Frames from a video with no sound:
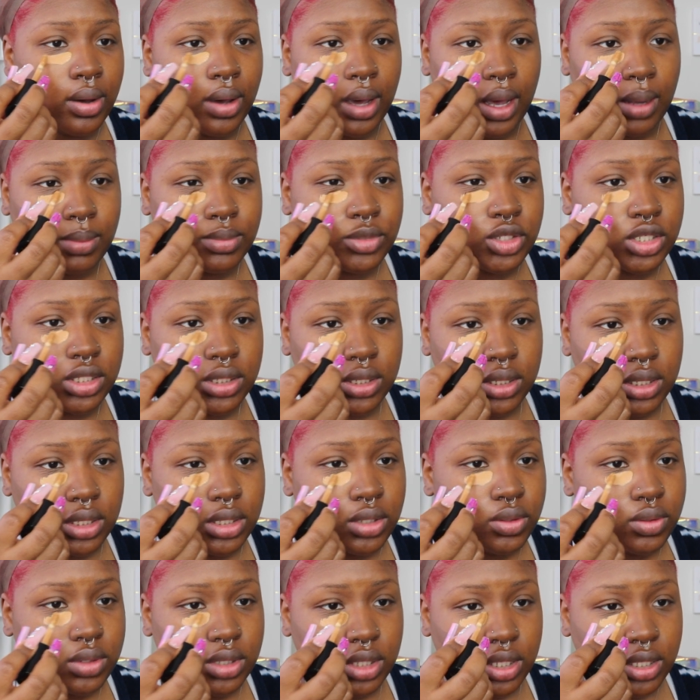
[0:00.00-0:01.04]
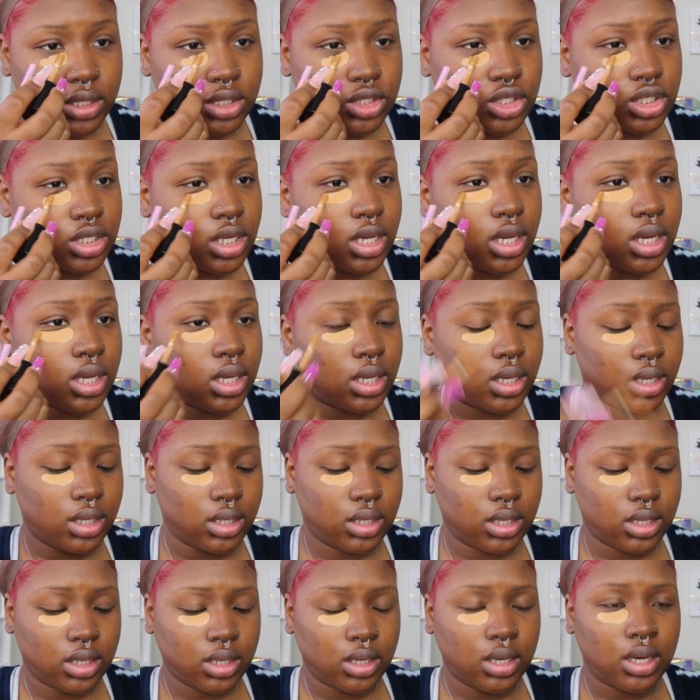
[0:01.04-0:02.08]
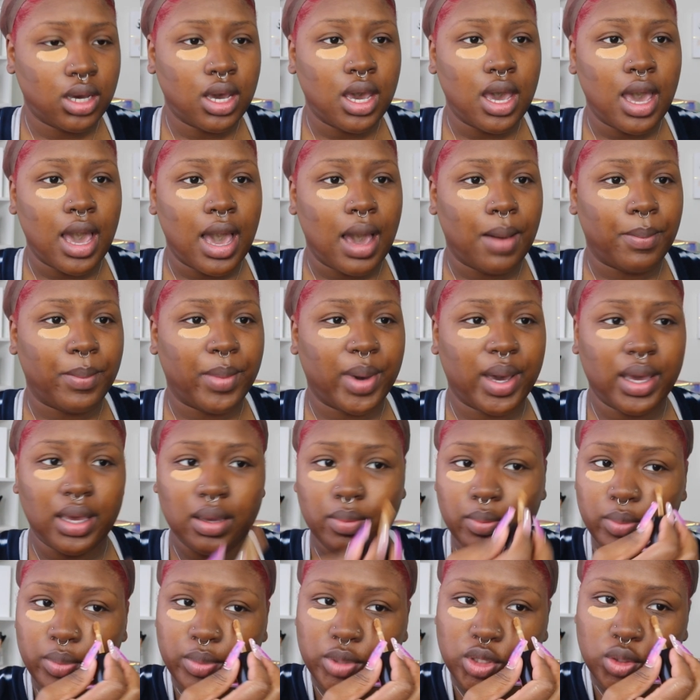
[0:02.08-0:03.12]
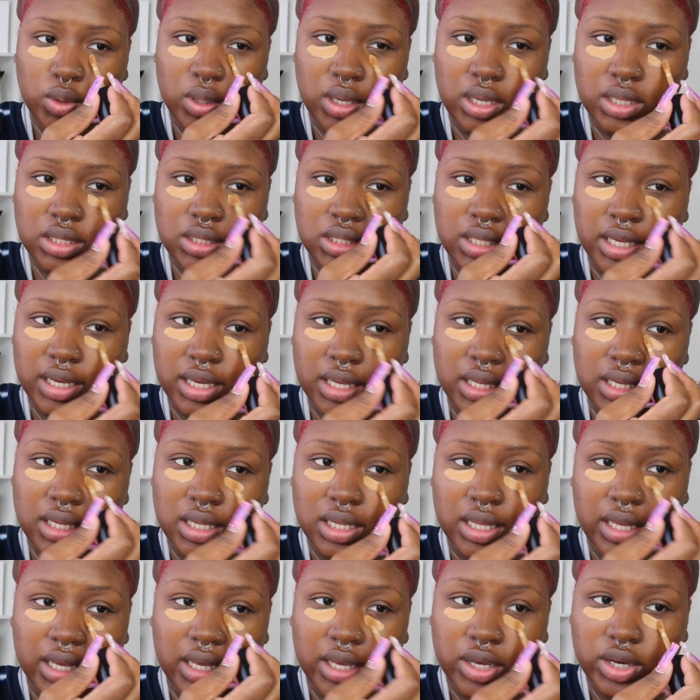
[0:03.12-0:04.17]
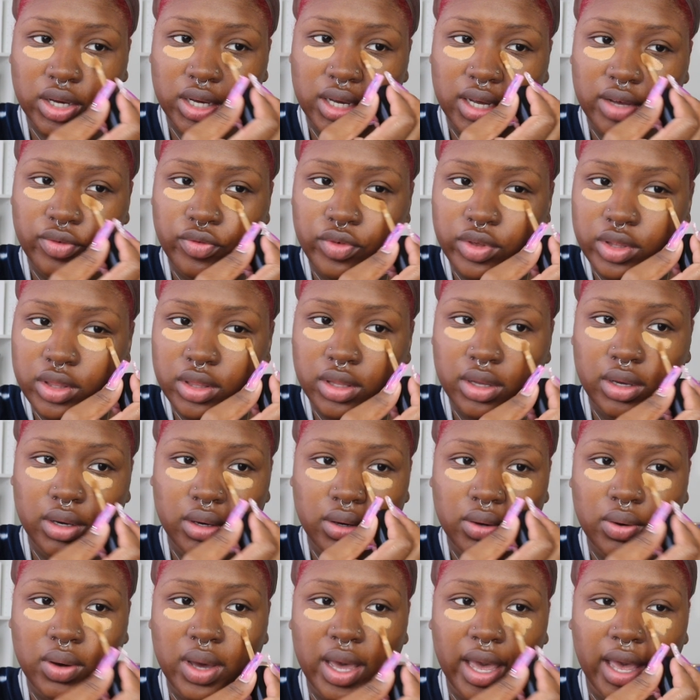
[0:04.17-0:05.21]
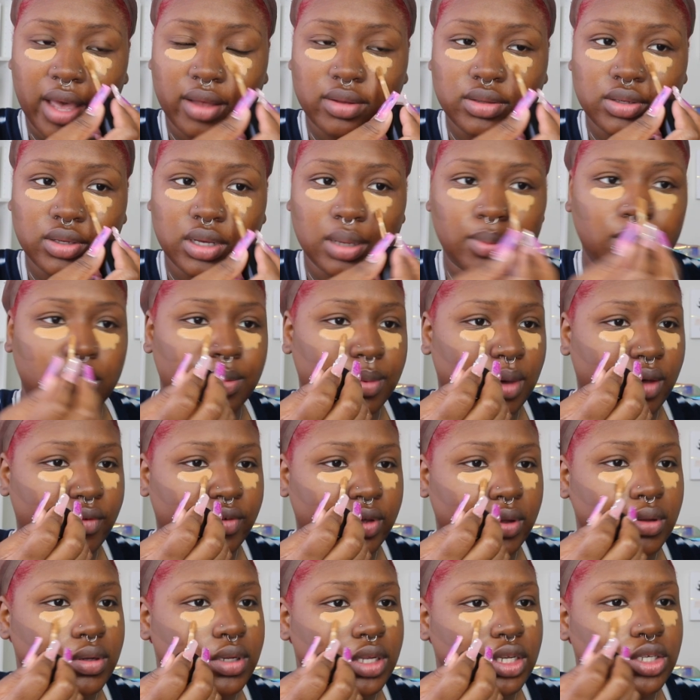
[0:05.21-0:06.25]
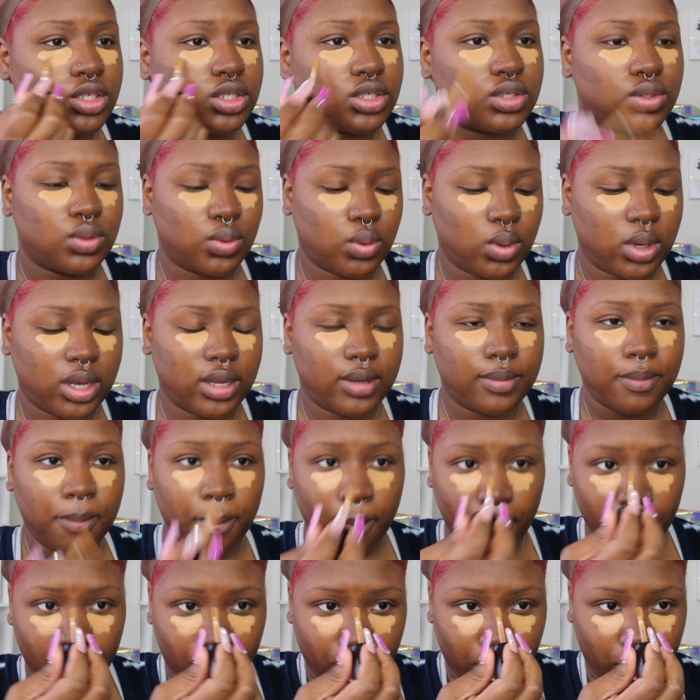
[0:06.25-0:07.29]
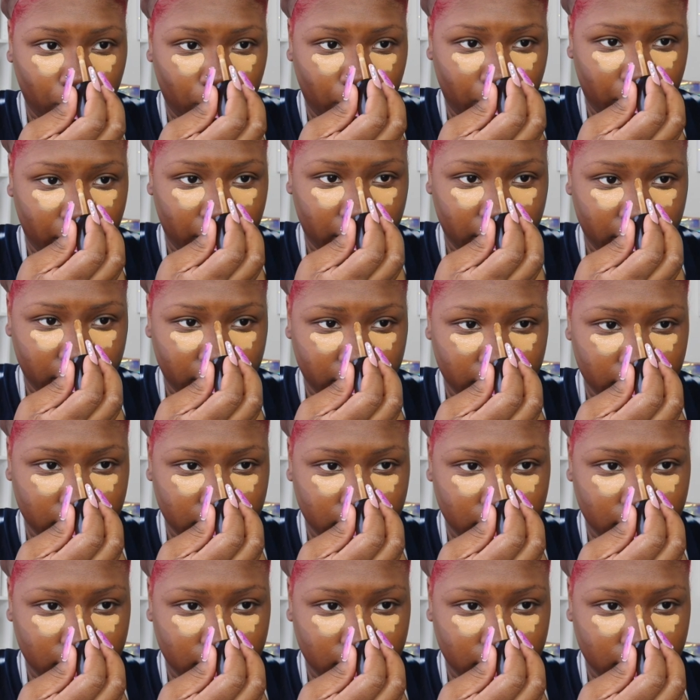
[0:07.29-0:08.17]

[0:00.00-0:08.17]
i'm just gonna use this shade i might do a second layer of it though after i put my foundation on but